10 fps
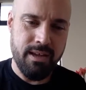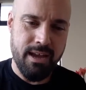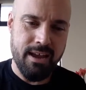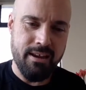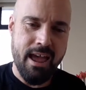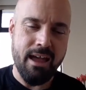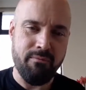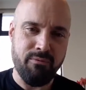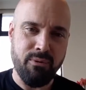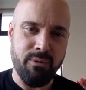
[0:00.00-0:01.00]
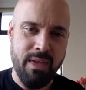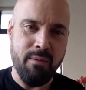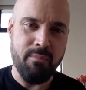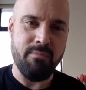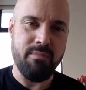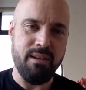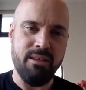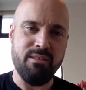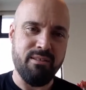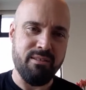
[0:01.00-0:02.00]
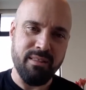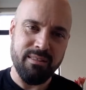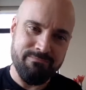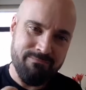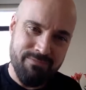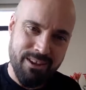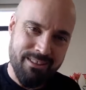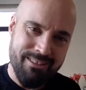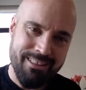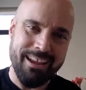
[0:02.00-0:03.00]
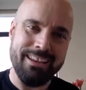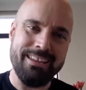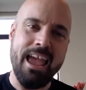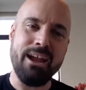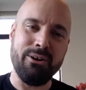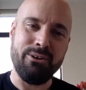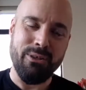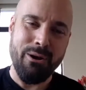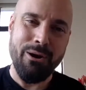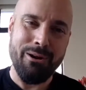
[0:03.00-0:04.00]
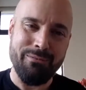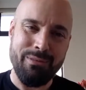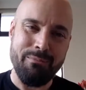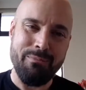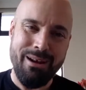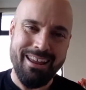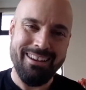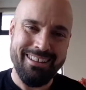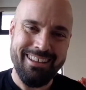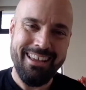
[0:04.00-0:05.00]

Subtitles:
and that for them is just like a dagger to the heart of their brand,